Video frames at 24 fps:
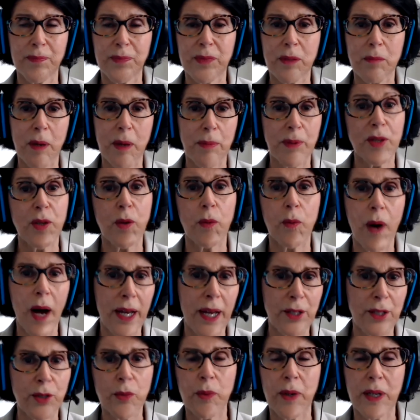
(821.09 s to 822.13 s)
maybe the
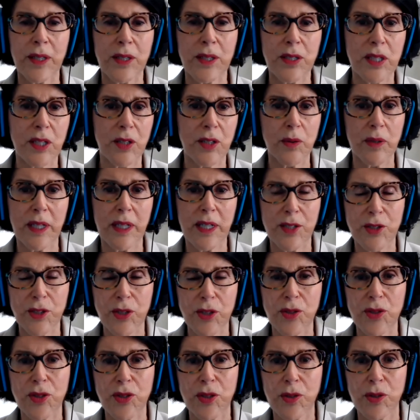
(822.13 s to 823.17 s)
wider ones that are
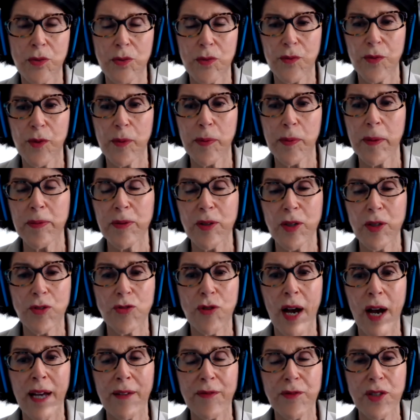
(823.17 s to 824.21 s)
easier to for people to
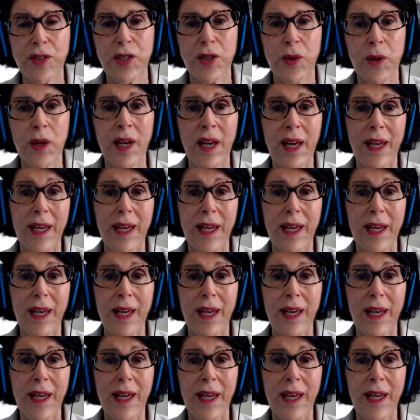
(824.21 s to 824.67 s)
drive to,